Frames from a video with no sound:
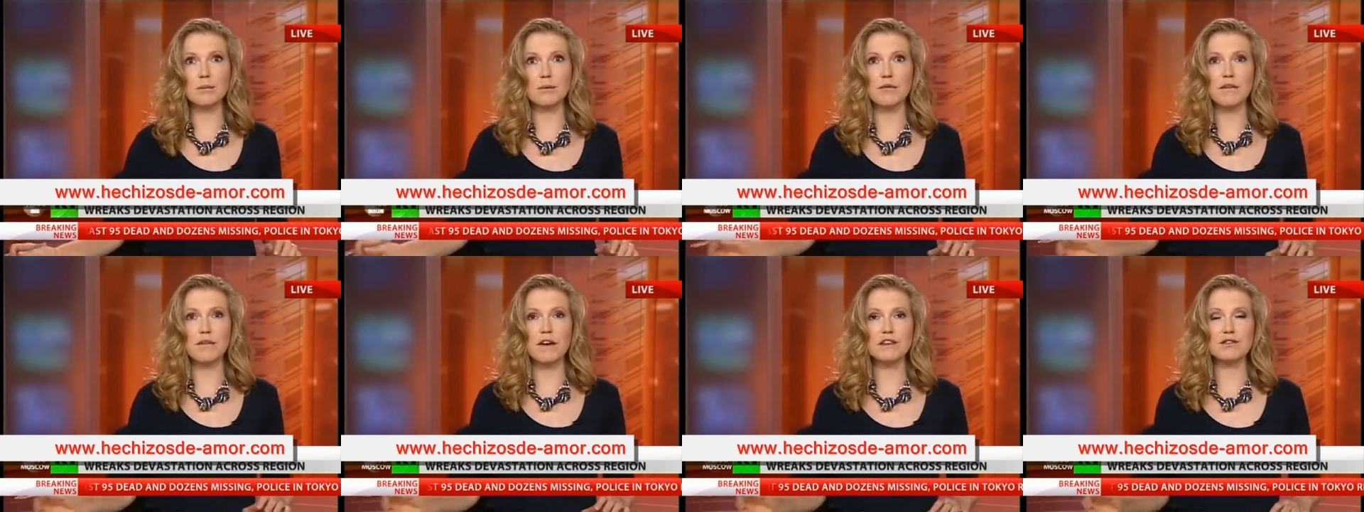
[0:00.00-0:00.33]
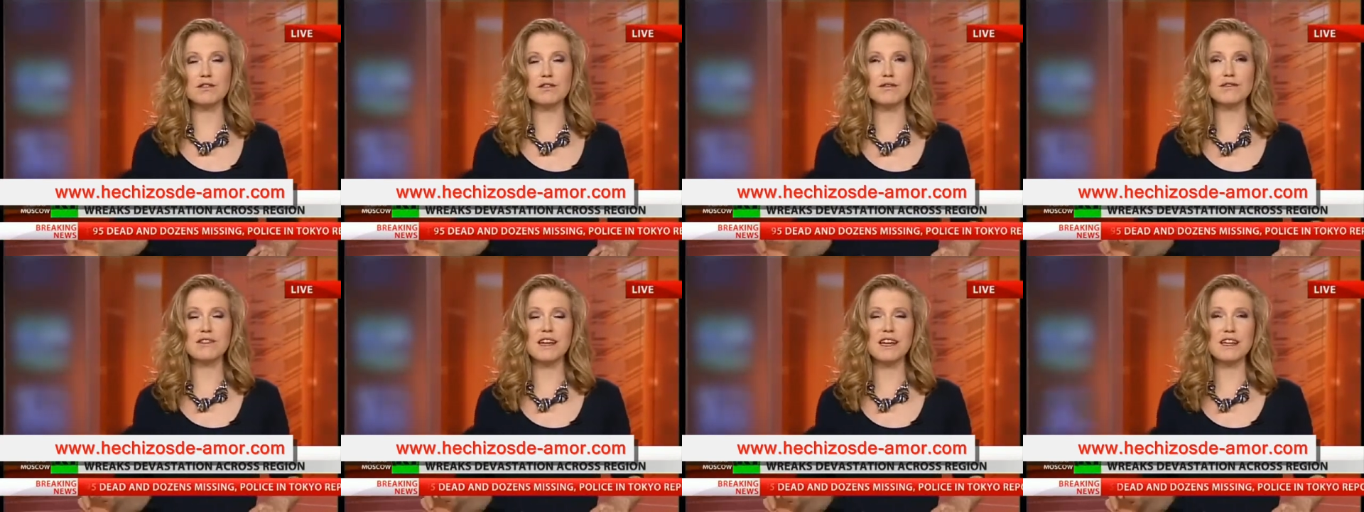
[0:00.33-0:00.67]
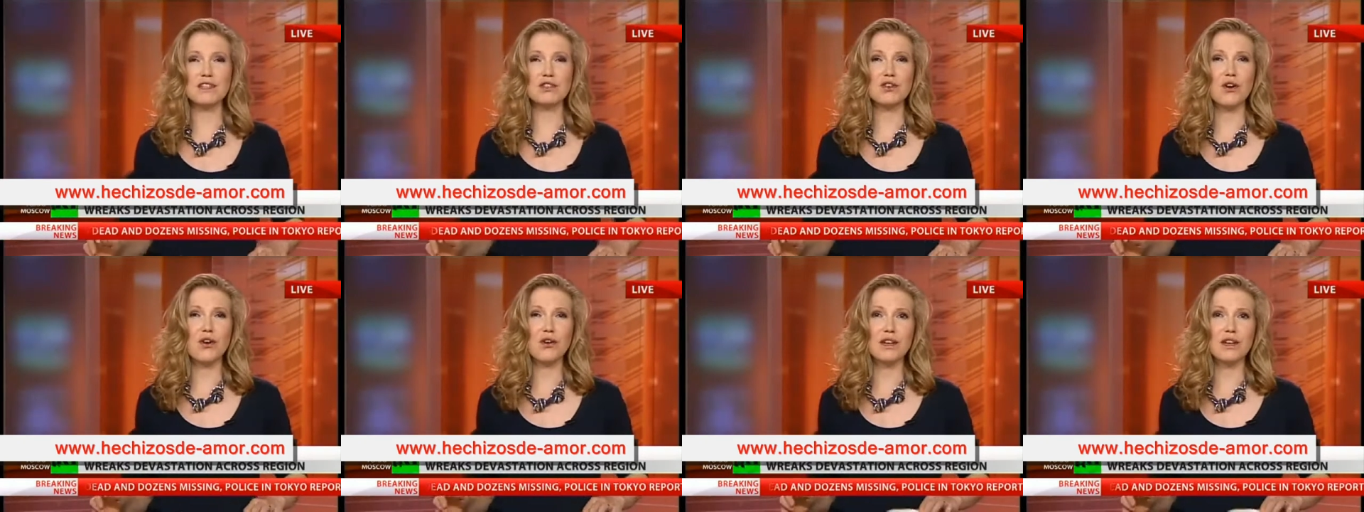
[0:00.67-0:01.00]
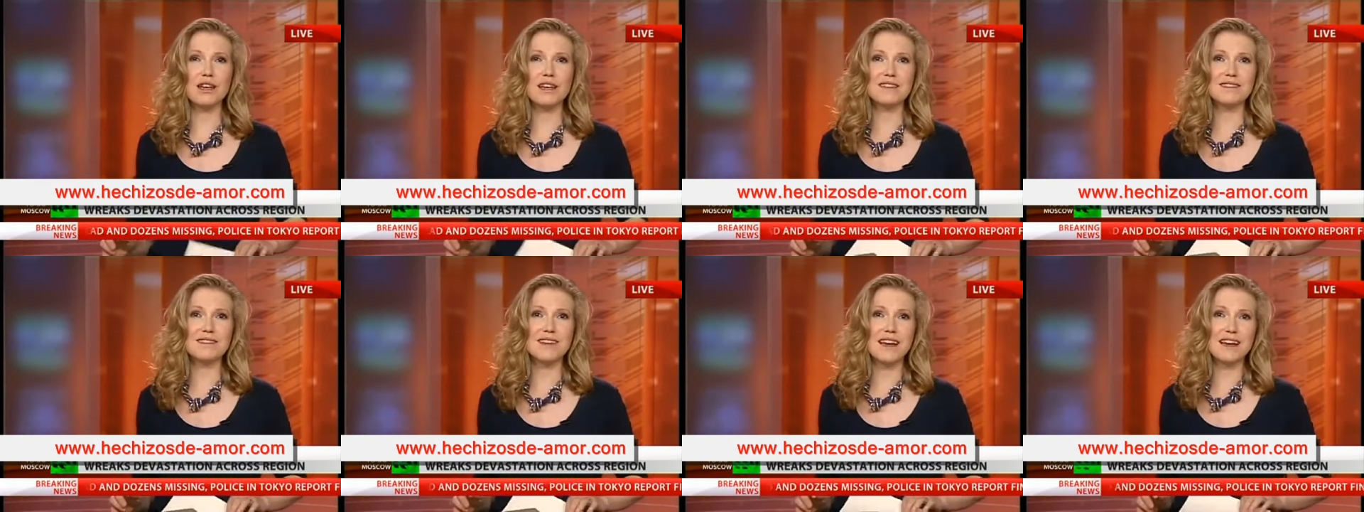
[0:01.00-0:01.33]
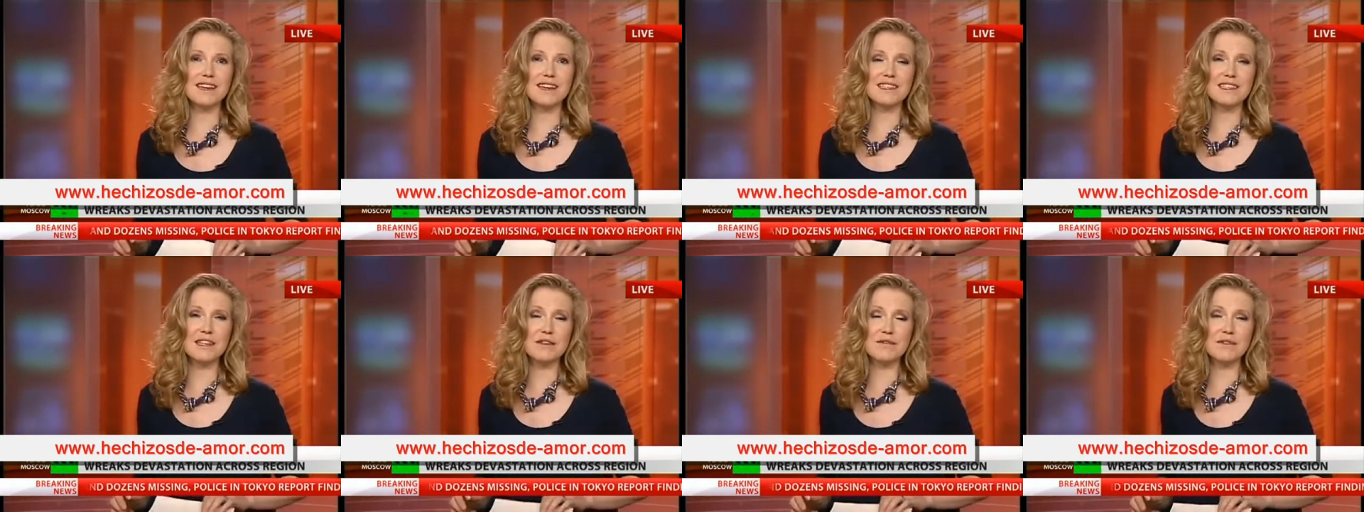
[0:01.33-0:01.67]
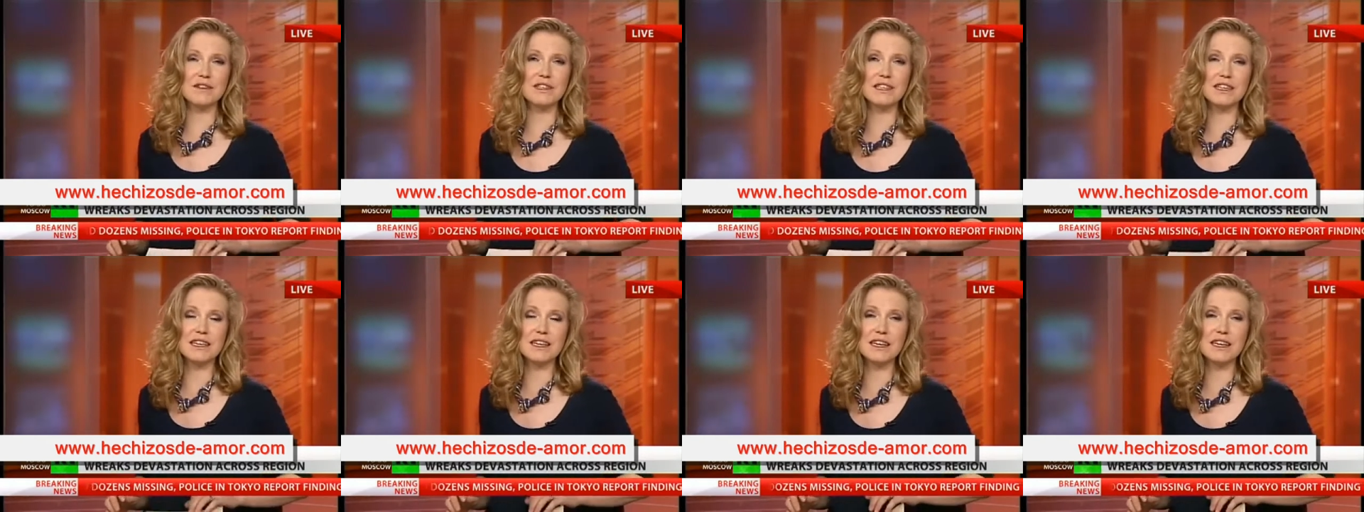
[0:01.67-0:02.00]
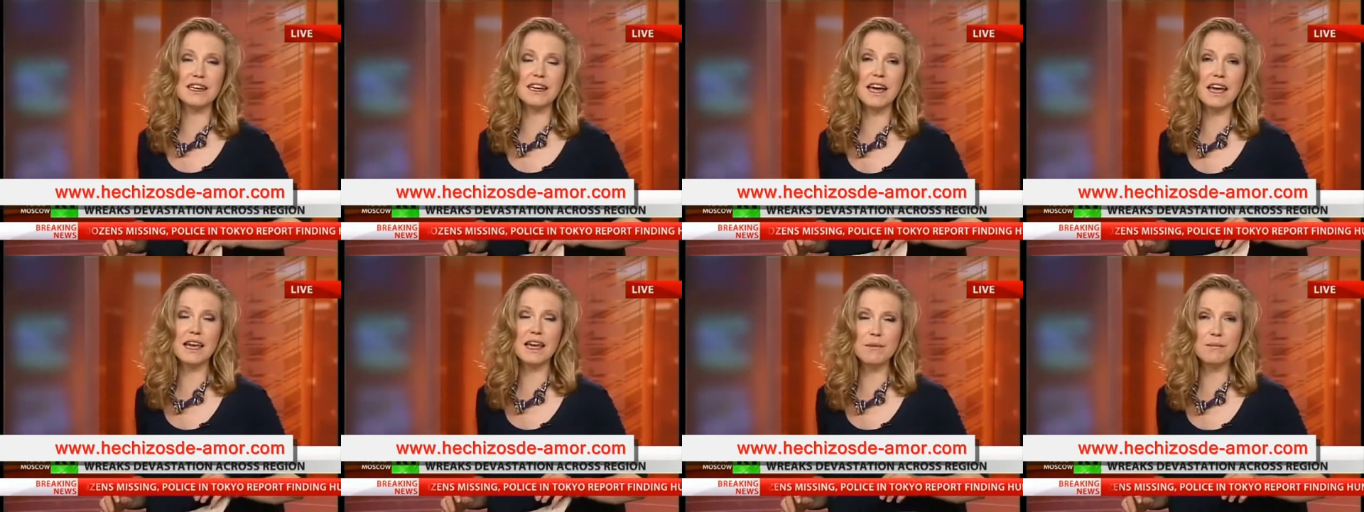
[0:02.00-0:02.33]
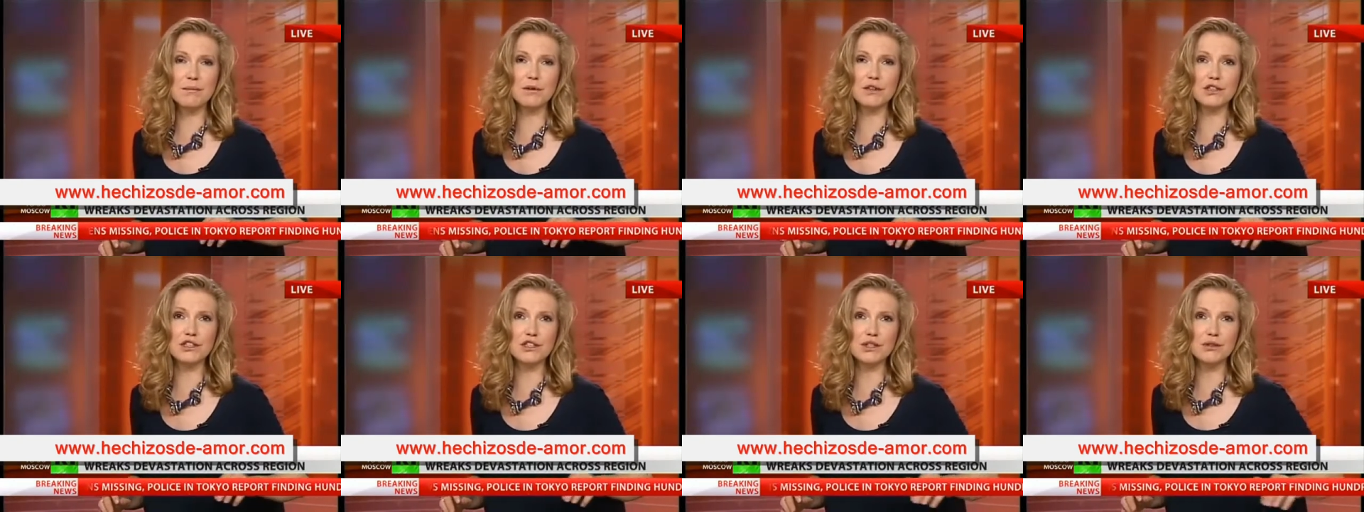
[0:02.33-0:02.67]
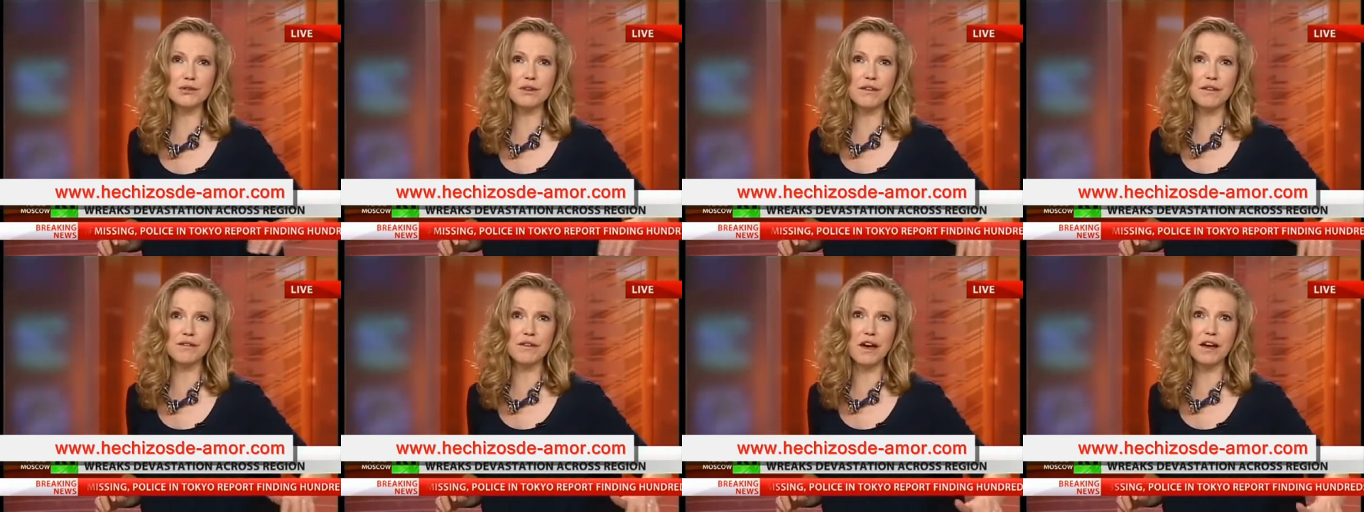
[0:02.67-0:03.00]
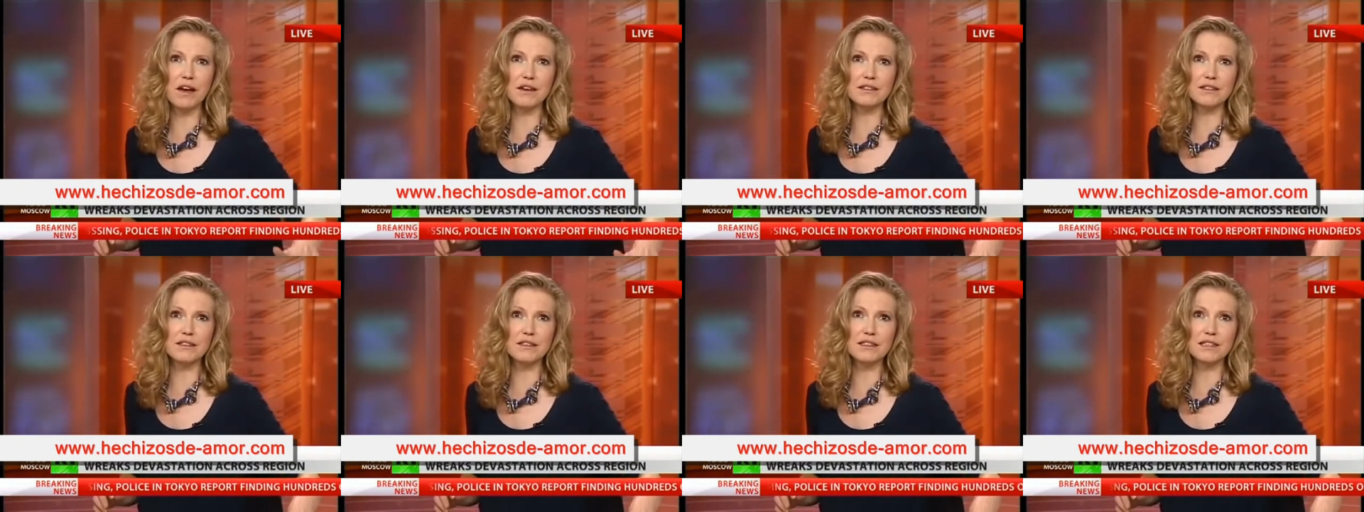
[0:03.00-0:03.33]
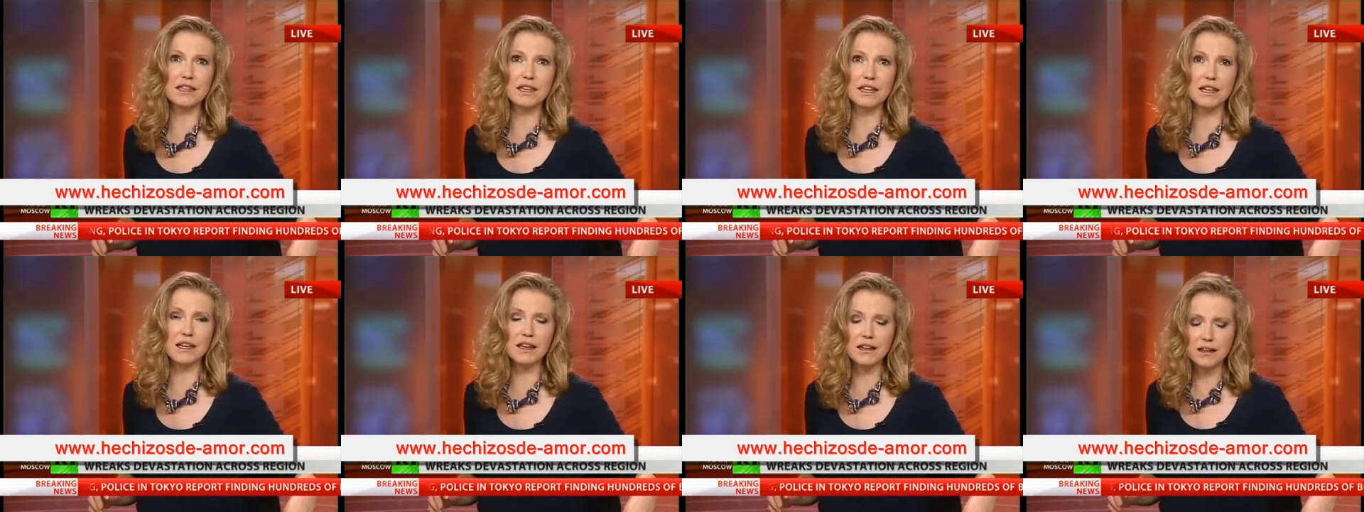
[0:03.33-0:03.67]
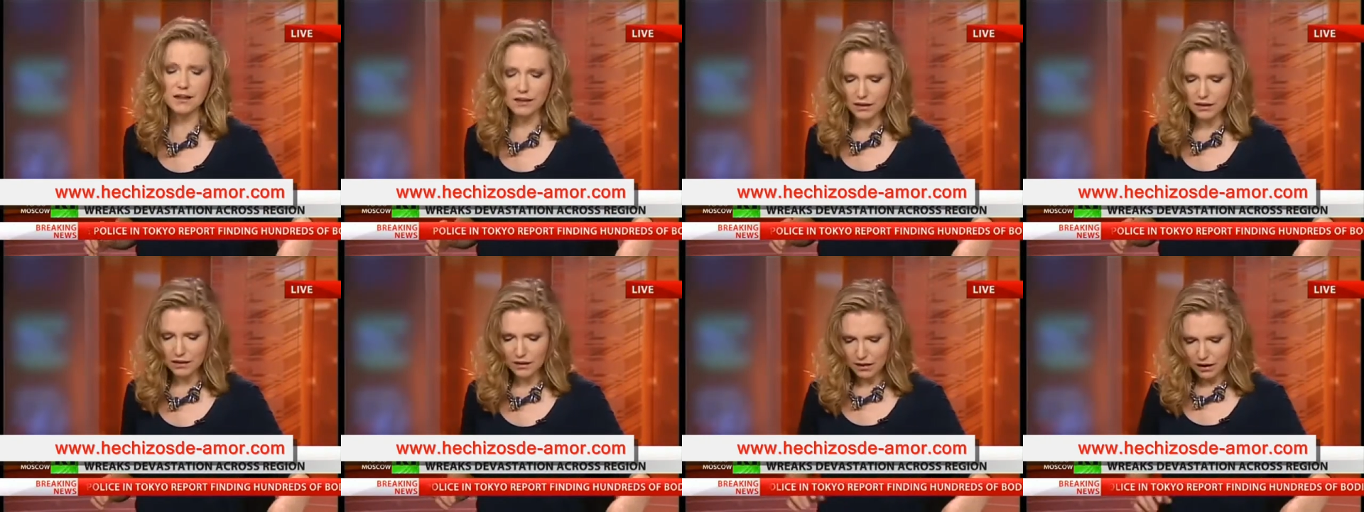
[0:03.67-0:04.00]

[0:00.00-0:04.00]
a professor of tectonics activity at Cambridge University.